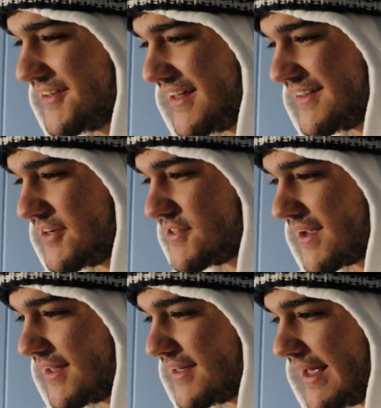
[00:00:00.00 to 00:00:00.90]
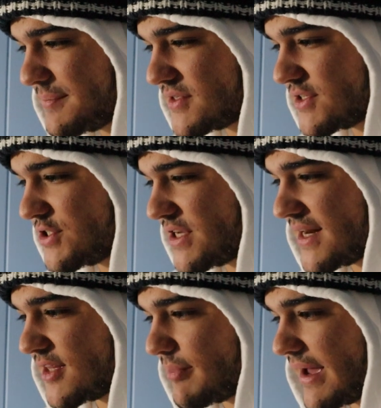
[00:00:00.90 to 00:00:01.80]
Like, there's a collapsed
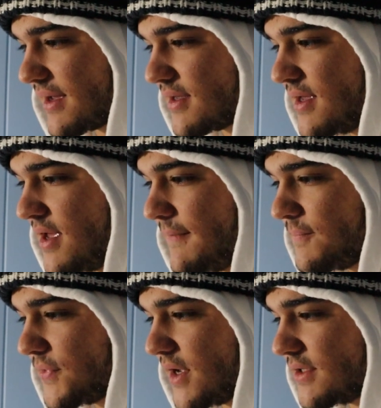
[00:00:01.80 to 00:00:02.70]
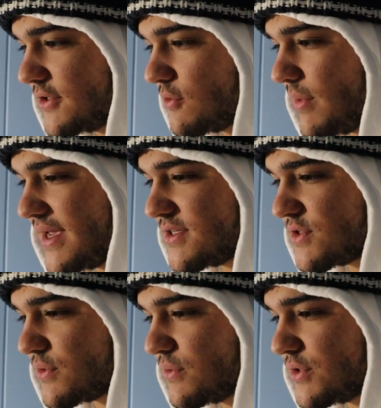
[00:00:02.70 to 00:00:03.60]
shed in the back, a little ways
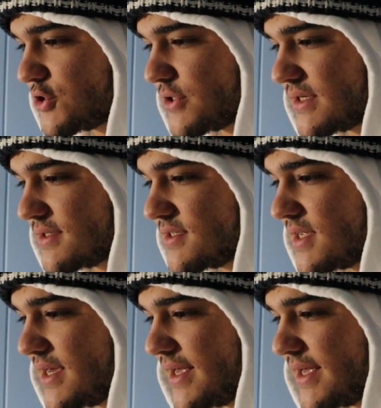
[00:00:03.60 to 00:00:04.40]
through the trees.